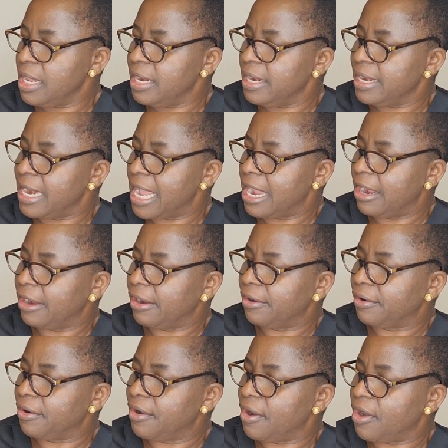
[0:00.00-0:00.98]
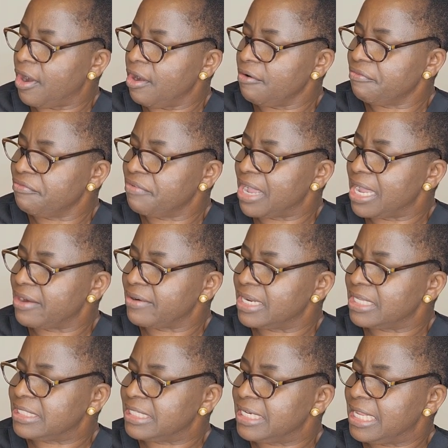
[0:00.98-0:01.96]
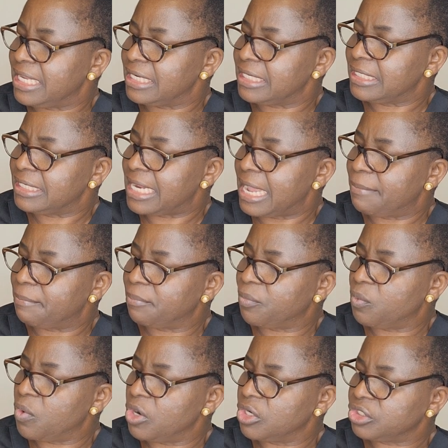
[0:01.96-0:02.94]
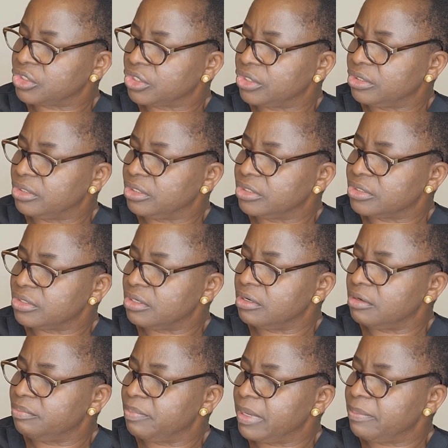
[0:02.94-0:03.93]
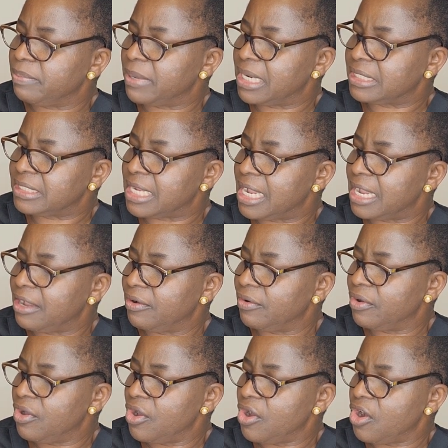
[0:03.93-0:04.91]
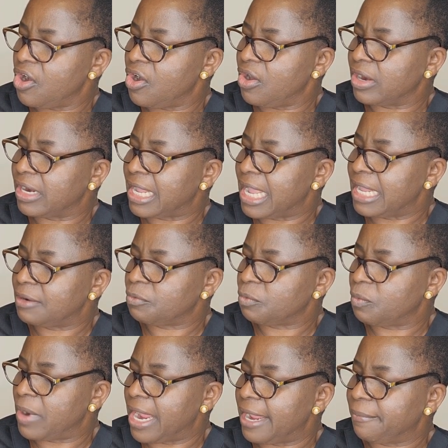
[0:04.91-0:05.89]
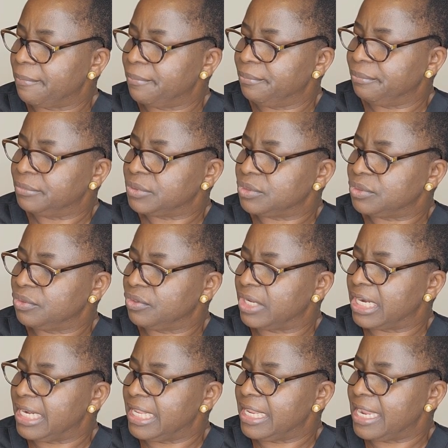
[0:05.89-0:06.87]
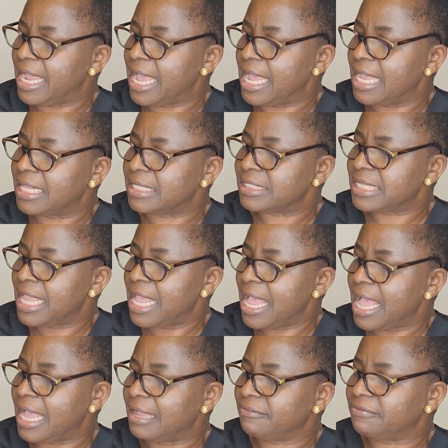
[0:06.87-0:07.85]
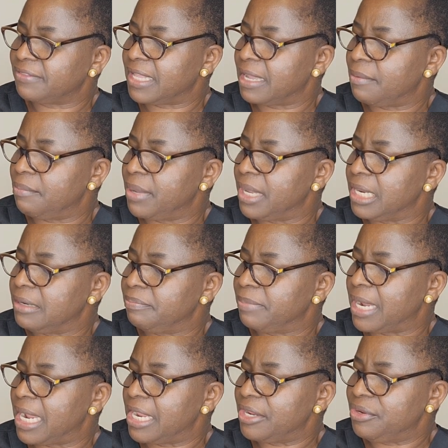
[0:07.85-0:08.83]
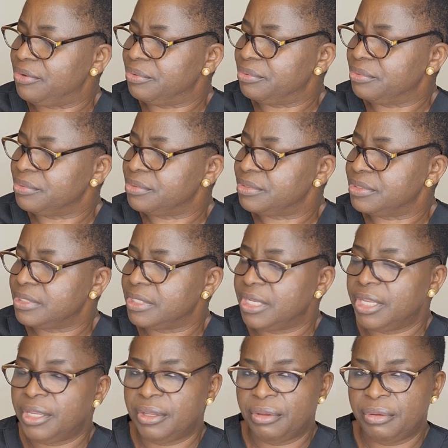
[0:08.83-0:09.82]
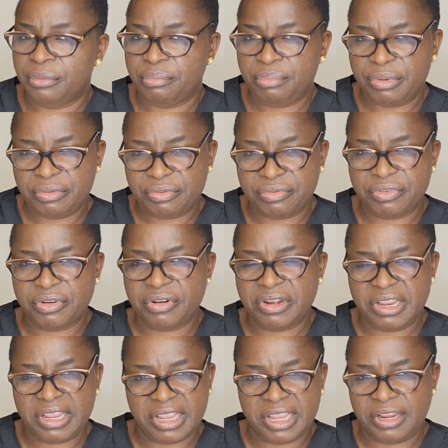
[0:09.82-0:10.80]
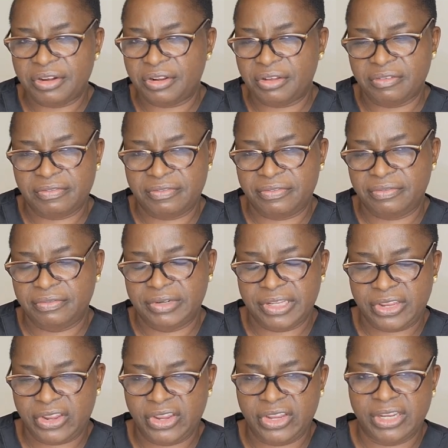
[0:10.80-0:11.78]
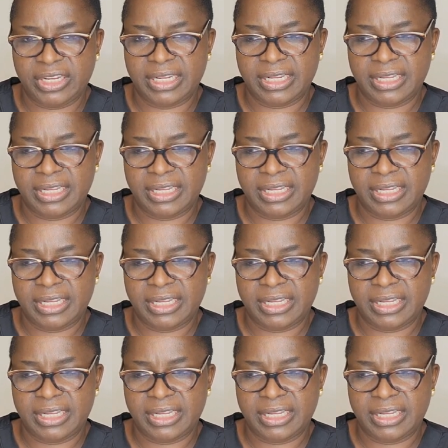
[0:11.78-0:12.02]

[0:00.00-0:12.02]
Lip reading: Now, offer resident damp washcloth or paper towel or hand wipe to clean hands after bedpan use before the end of the care.